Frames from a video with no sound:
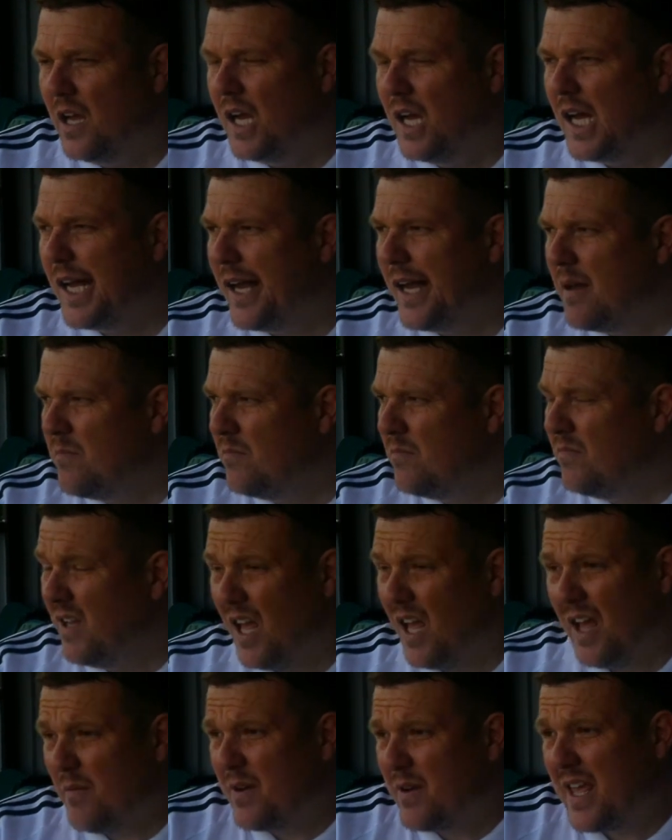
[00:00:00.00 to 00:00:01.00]

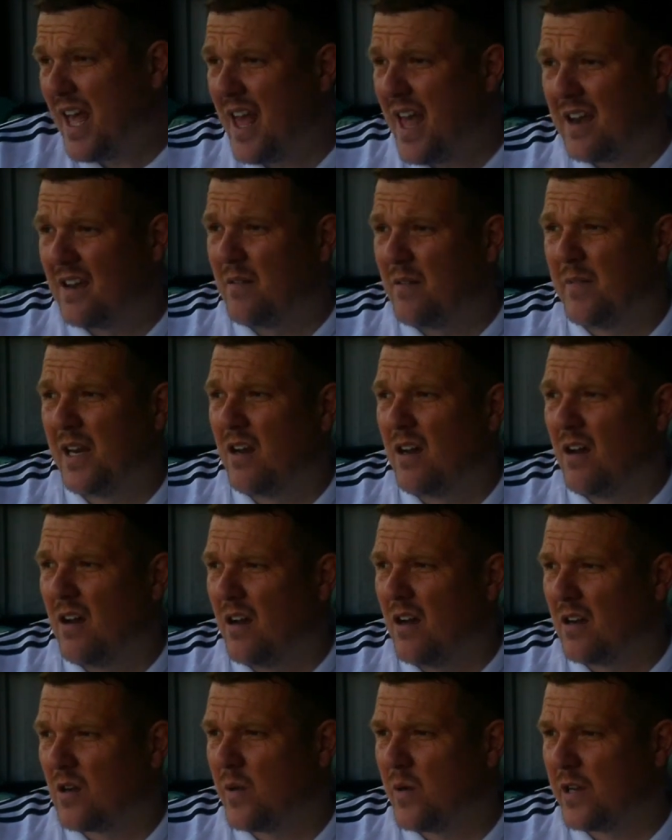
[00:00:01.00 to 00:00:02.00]
Yeah, we can. I mean,
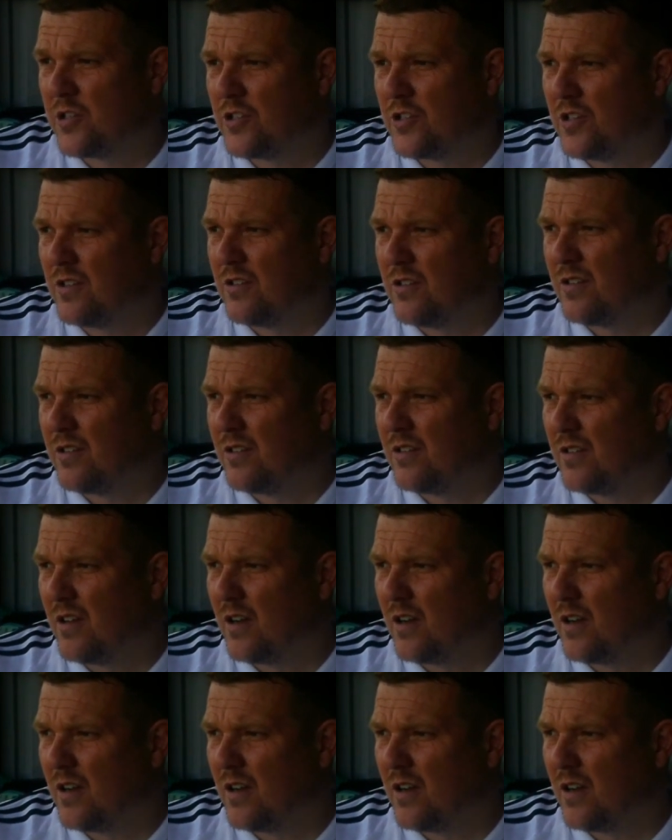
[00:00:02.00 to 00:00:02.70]
I questioned